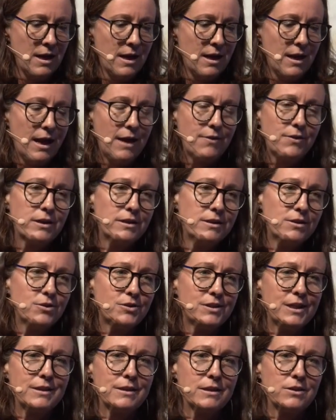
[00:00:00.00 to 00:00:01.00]
And then you
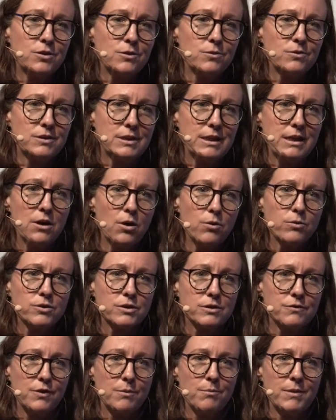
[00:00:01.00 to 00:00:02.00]
see the two
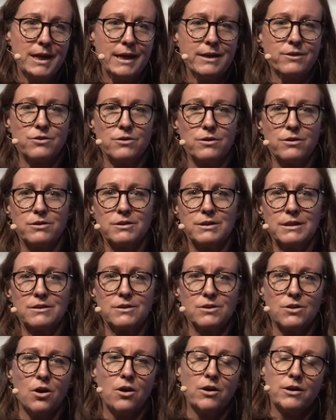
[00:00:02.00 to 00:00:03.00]
CEOs from Electrolux and
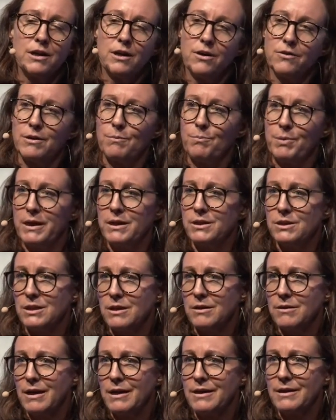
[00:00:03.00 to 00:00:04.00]
Scania on the
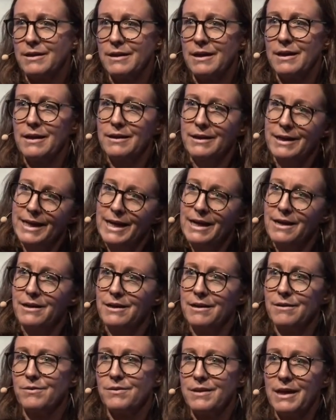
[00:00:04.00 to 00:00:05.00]
picture, and
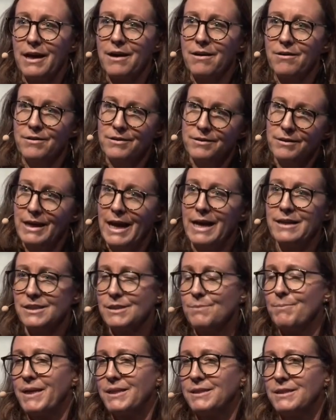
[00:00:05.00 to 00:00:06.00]
clearly their last
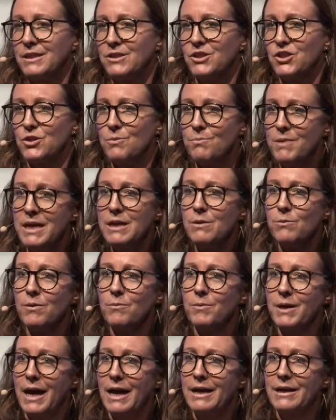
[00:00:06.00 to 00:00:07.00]
message to me when
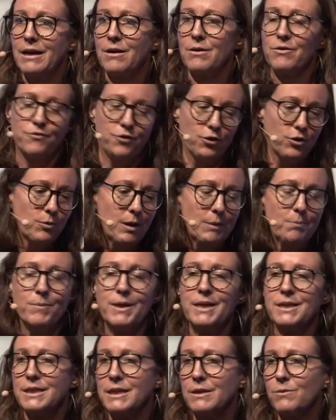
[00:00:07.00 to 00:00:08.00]
we had our follow-up
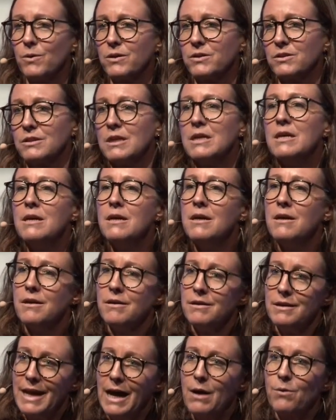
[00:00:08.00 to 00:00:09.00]
meeting was,
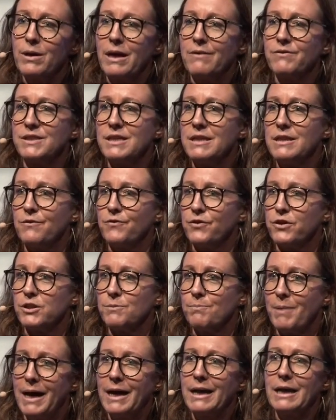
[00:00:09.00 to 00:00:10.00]
now we have seen the first
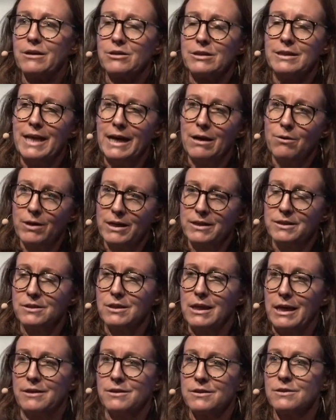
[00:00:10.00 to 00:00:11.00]
pilot, now let's
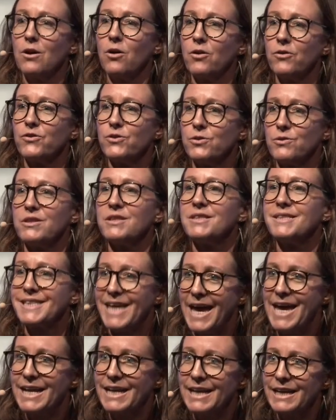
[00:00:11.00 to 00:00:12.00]
get on to the
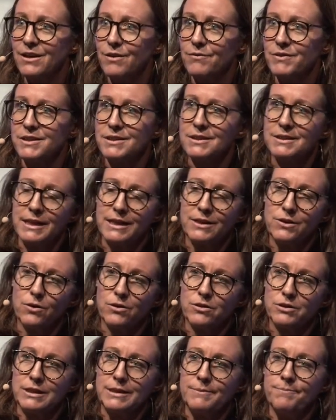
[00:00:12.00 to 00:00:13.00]
scaling of this
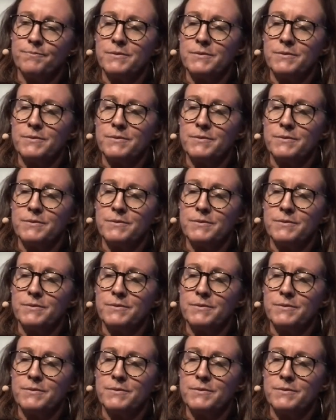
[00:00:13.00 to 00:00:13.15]
technology.